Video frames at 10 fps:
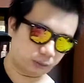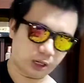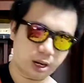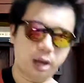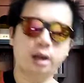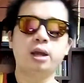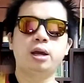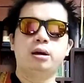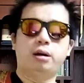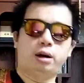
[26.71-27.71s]
Okay,
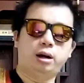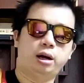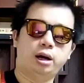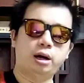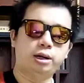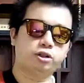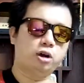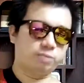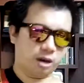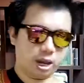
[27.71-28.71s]
it's
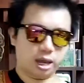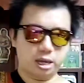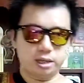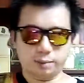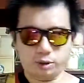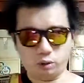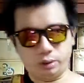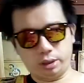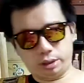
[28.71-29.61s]
not about AEW.